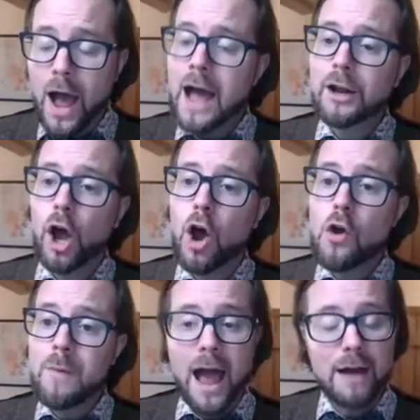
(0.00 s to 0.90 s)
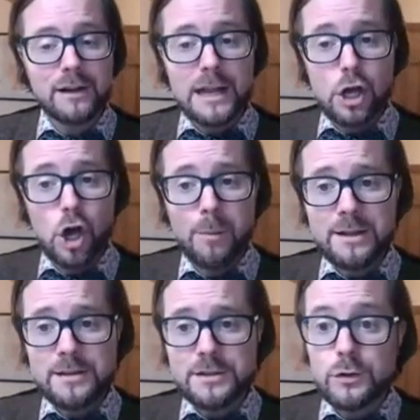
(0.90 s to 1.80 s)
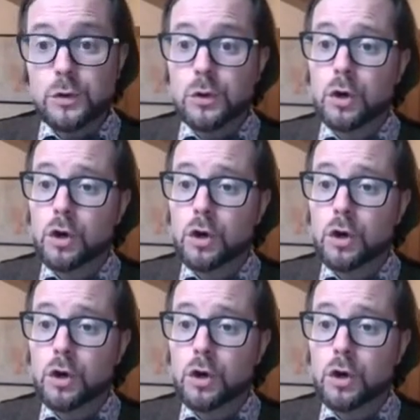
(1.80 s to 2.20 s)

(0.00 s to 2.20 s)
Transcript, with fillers: at home have any comments or